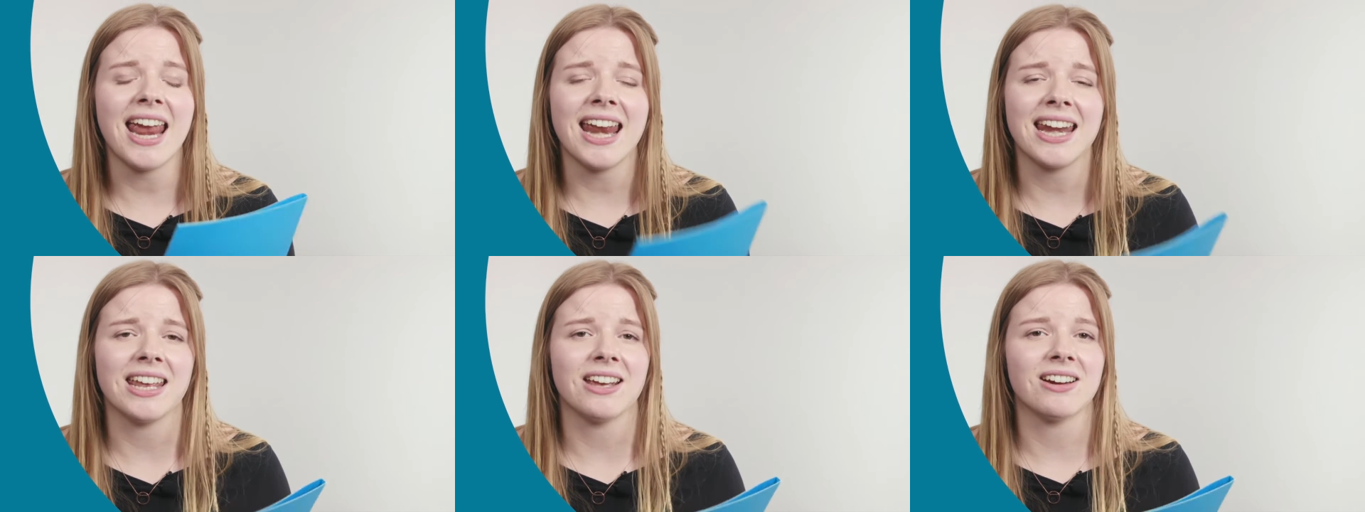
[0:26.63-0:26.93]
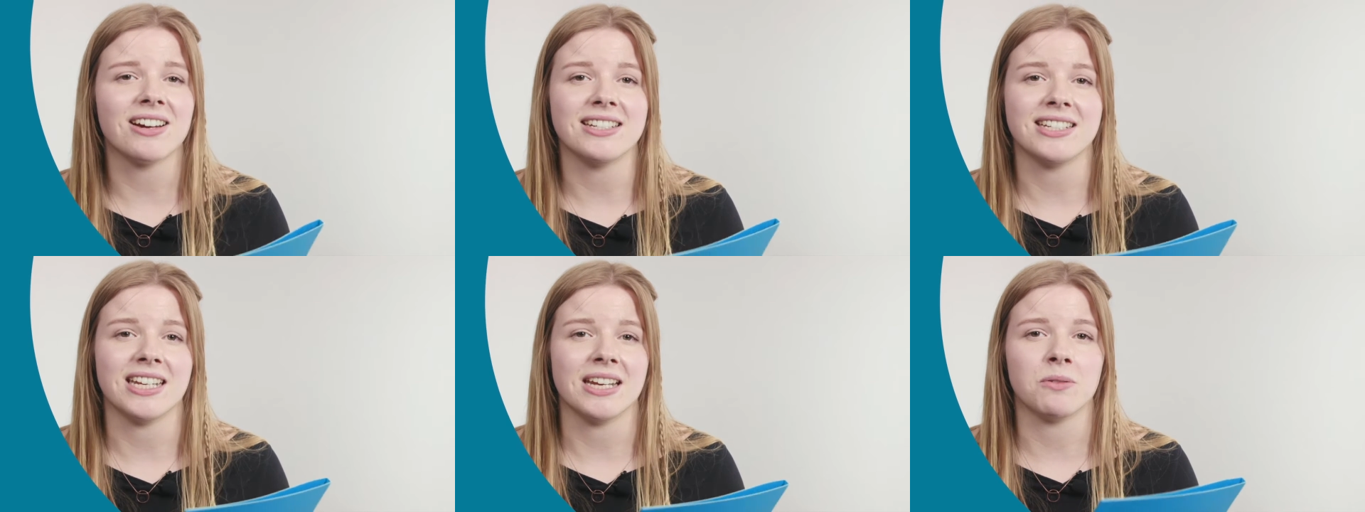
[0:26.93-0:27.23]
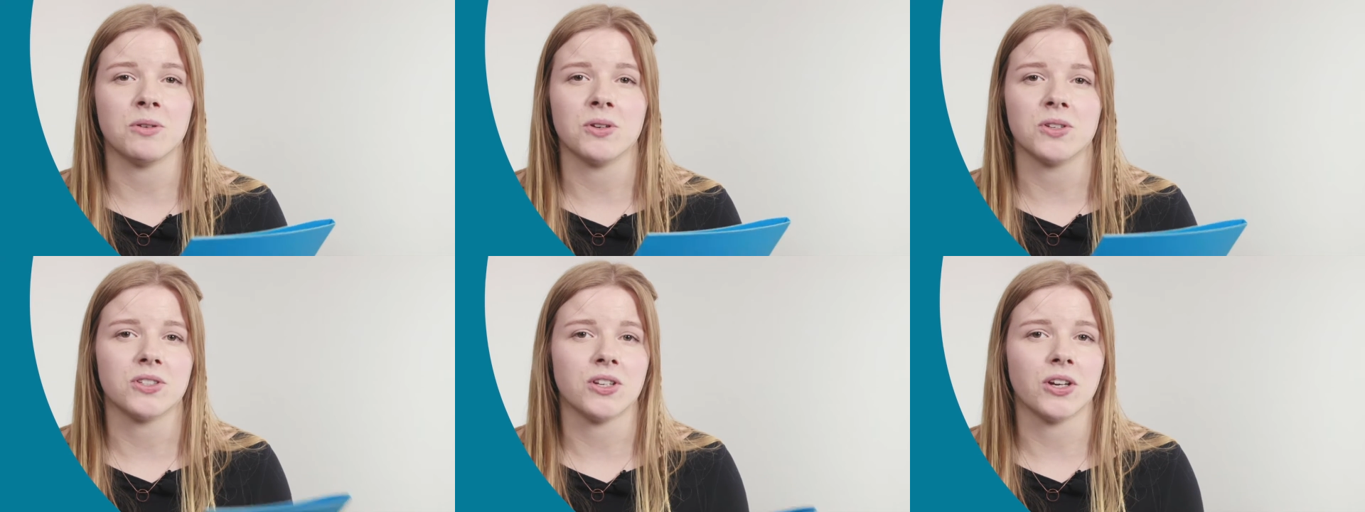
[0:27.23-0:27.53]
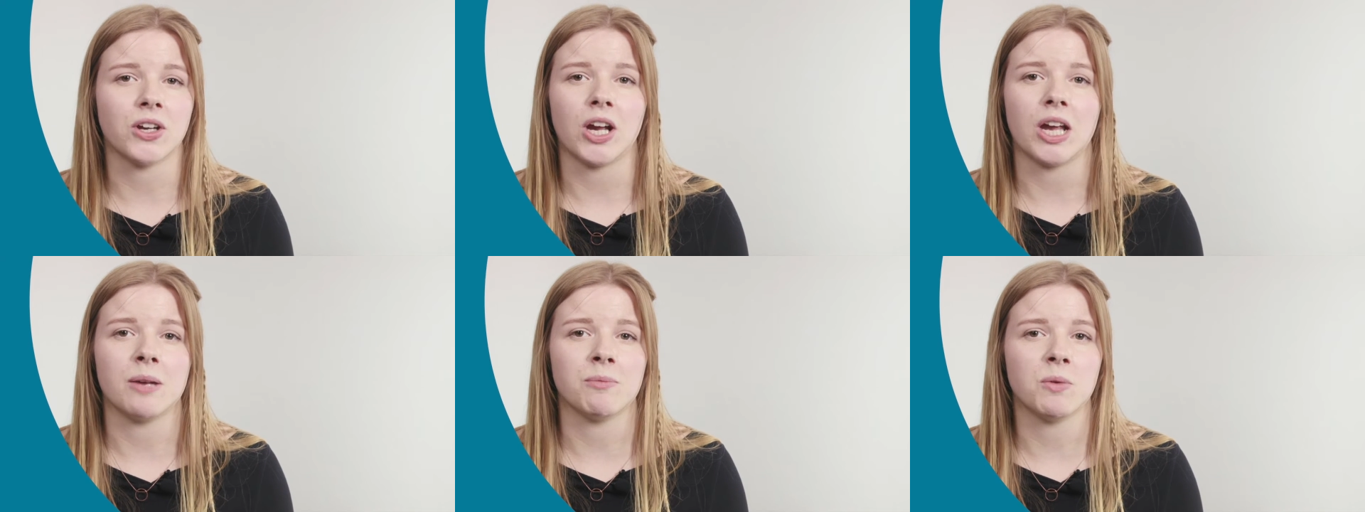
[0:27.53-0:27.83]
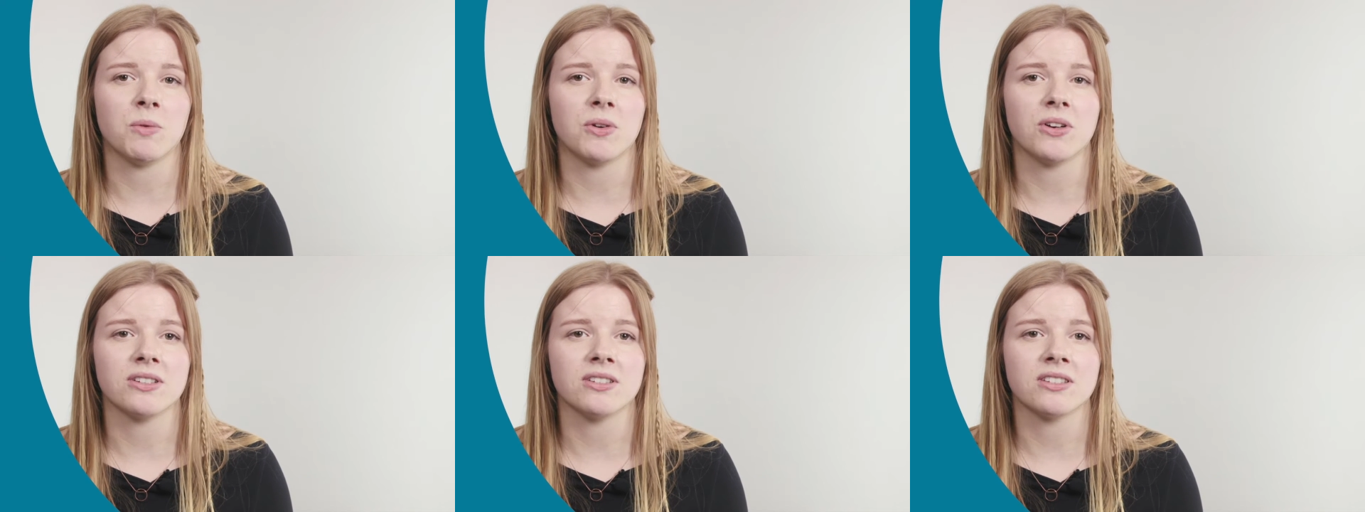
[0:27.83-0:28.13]
any idea what
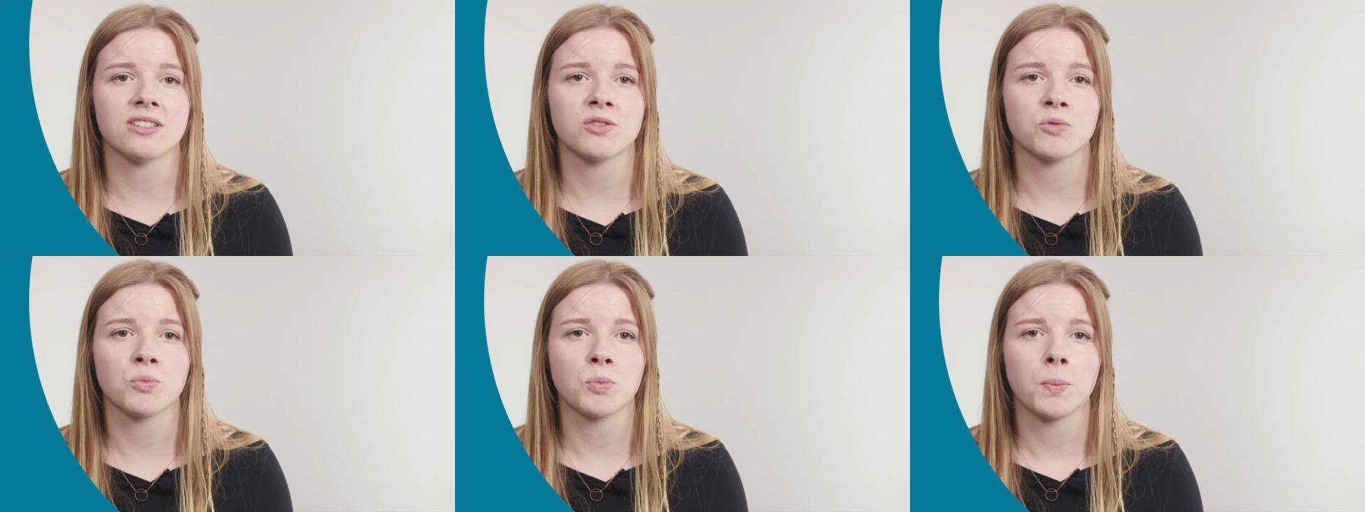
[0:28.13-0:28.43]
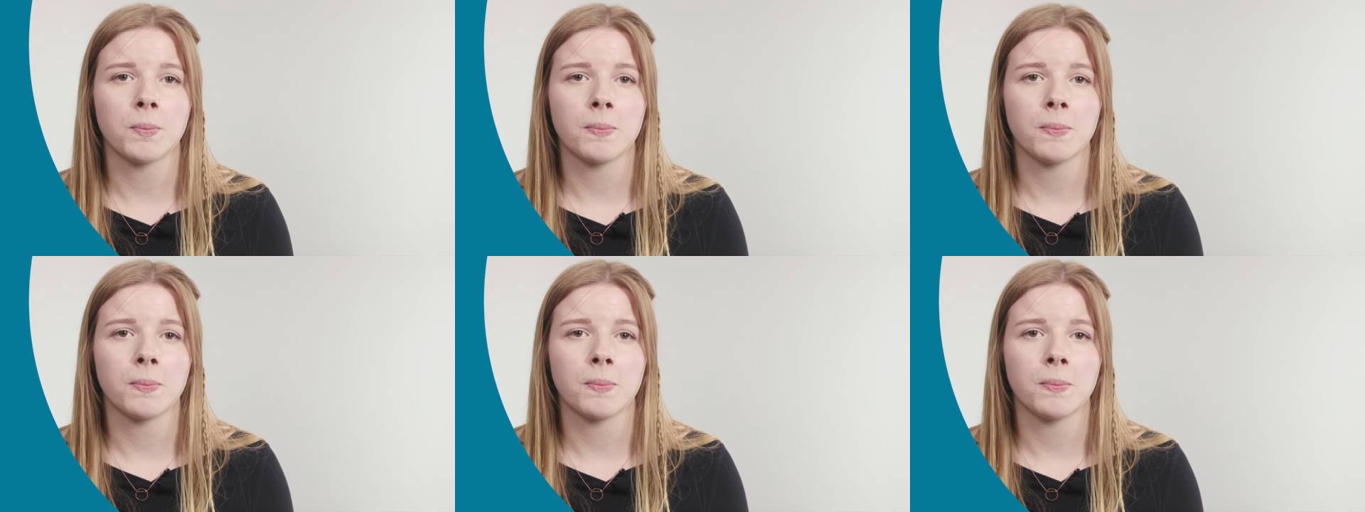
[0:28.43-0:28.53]
sarcoma was.